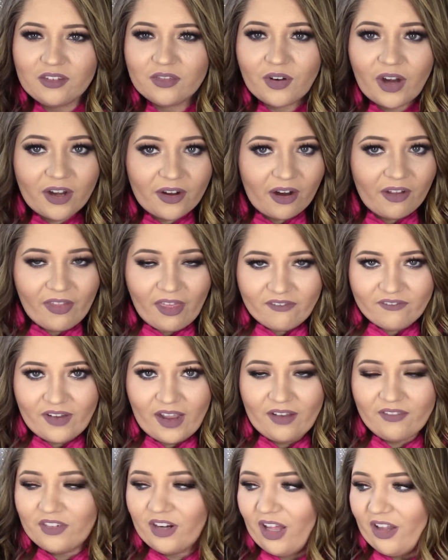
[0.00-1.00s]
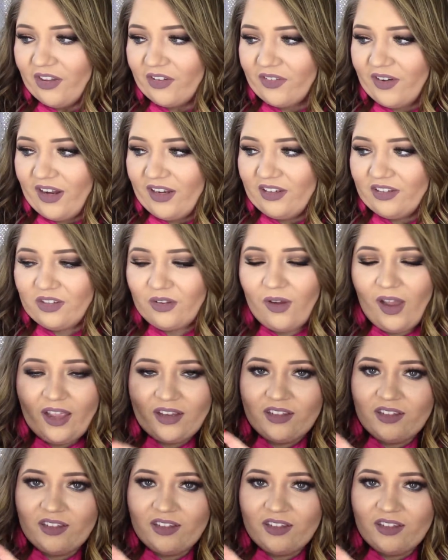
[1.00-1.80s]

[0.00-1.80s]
It's right around that $5 range, so I